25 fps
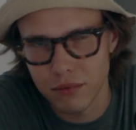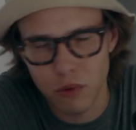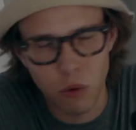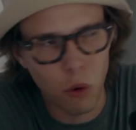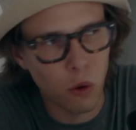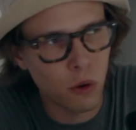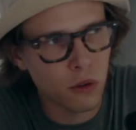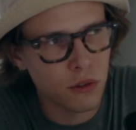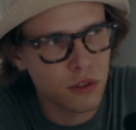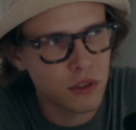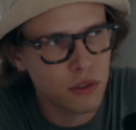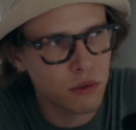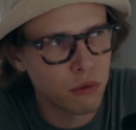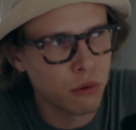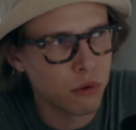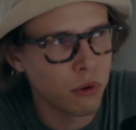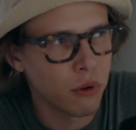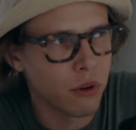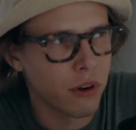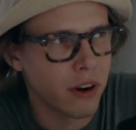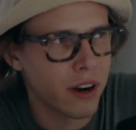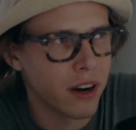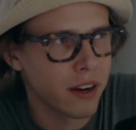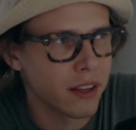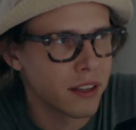old school
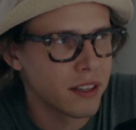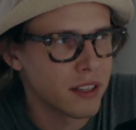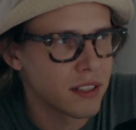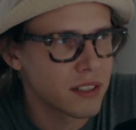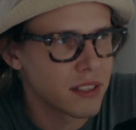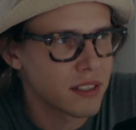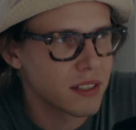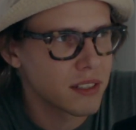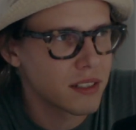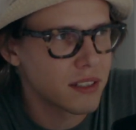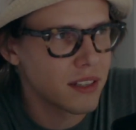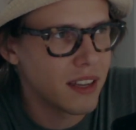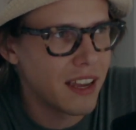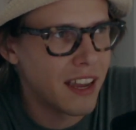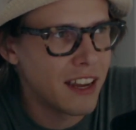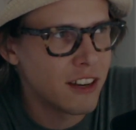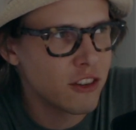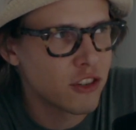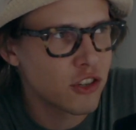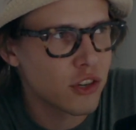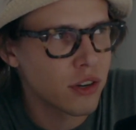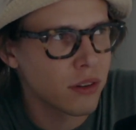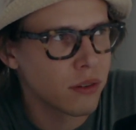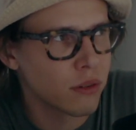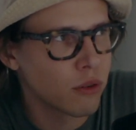or I guess
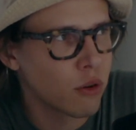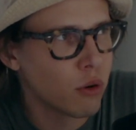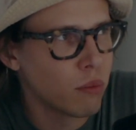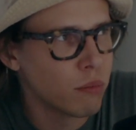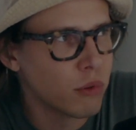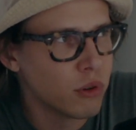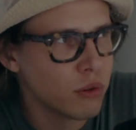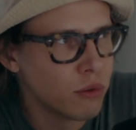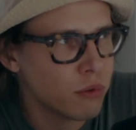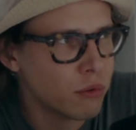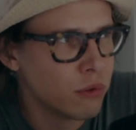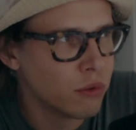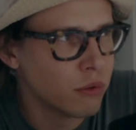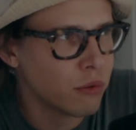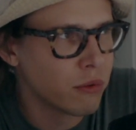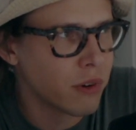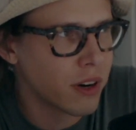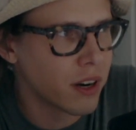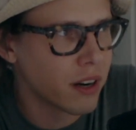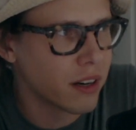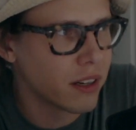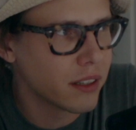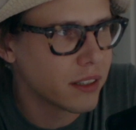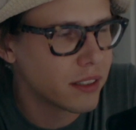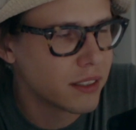ancient commune
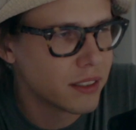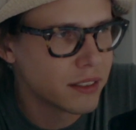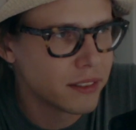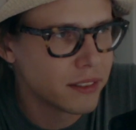where